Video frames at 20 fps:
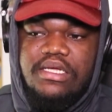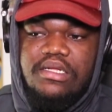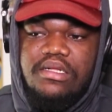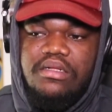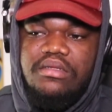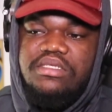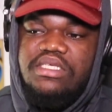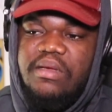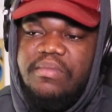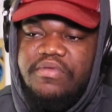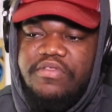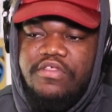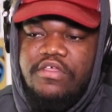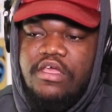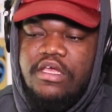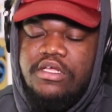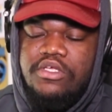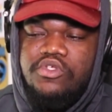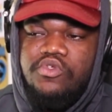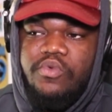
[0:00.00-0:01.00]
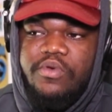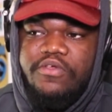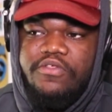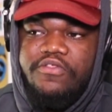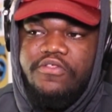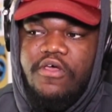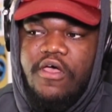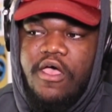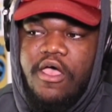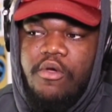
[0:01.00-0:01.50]
some things
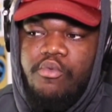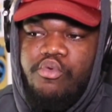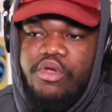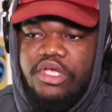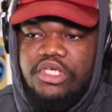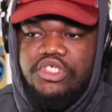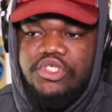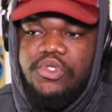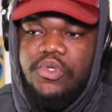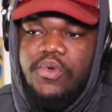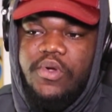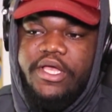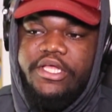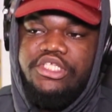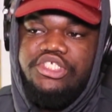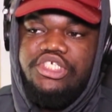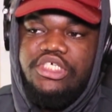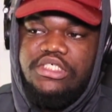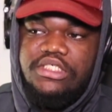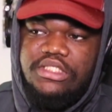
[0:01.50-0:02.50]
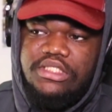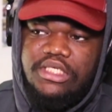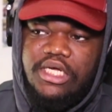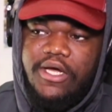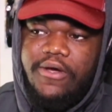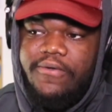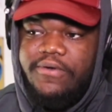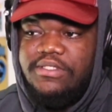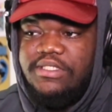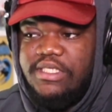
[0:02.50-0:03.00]
with Rachel and Jason Todd
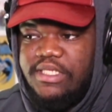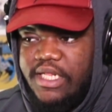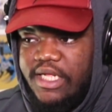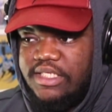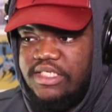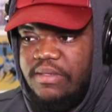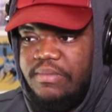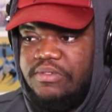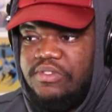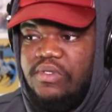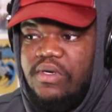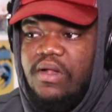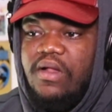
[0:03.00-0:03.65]
going into the next episode.